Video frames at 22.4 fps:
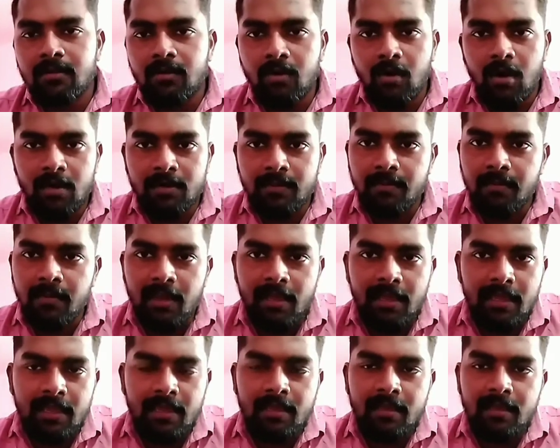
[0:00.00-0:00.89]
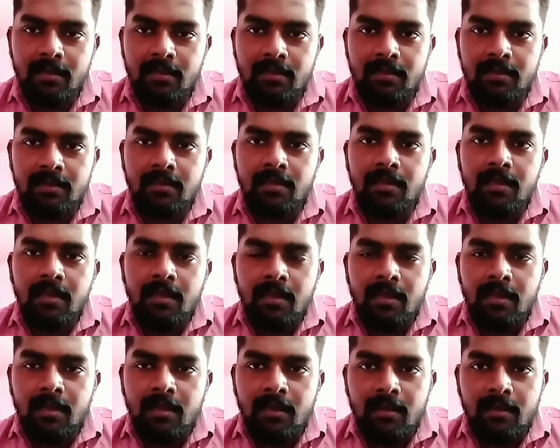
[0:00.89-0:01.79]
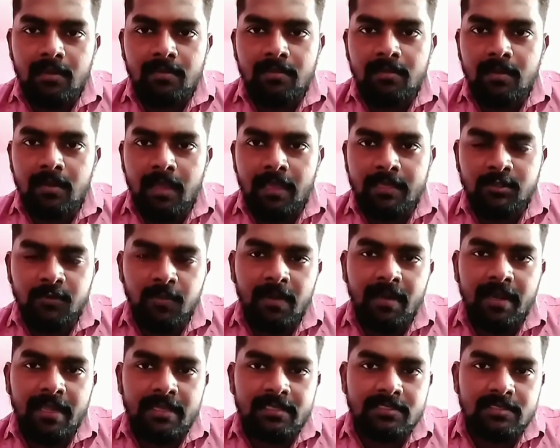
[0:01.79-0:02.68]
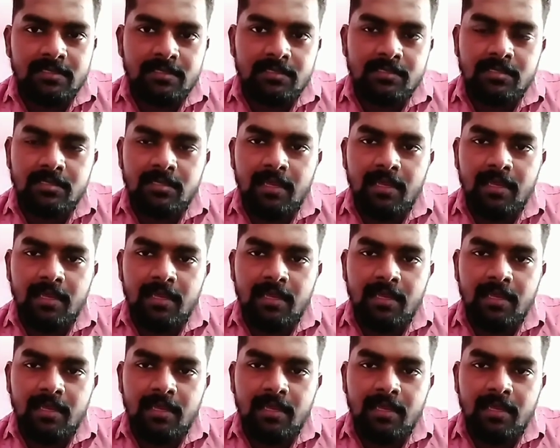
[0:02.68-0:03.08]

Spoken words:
got my explanations,